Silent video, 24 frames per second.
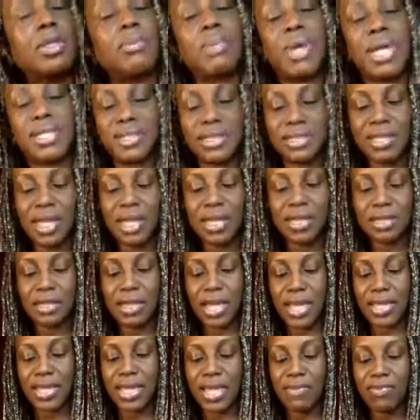My son,
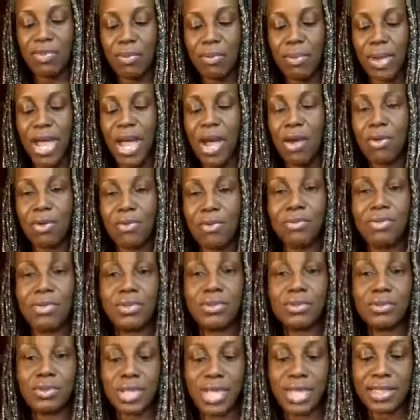I gave him
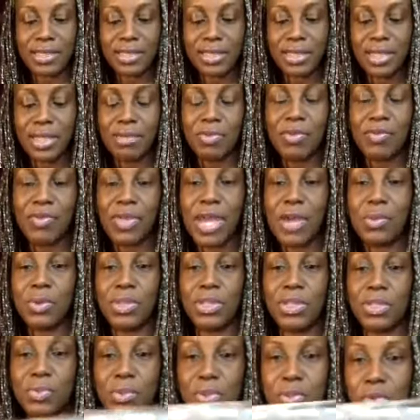Powerful. That's the name of that one.
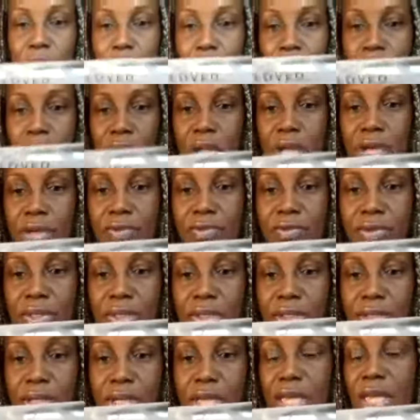This one's called Loved.
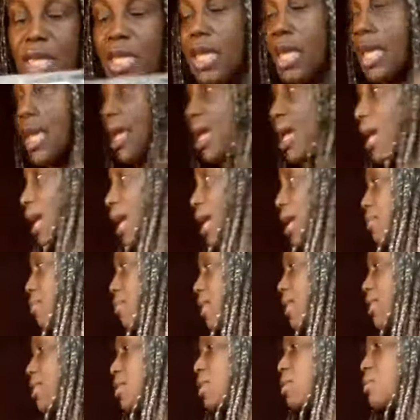And
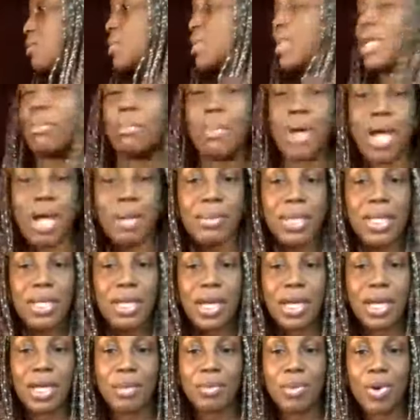my son was like, Mommy,
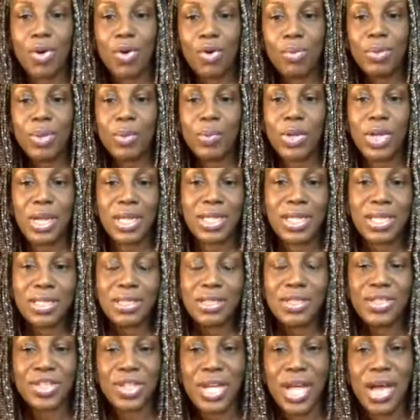I come home and when I get in
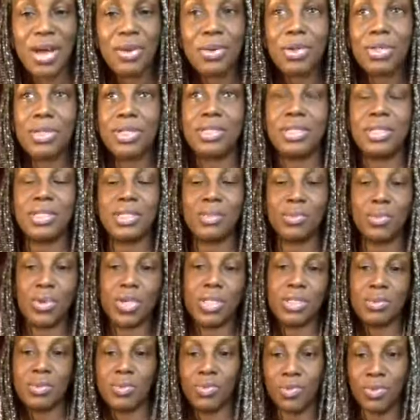the shower, because he
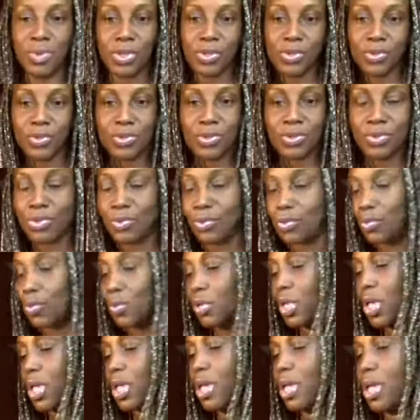sprays it before he goes to
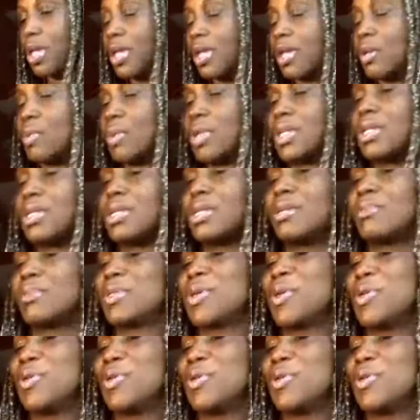school. And when he comes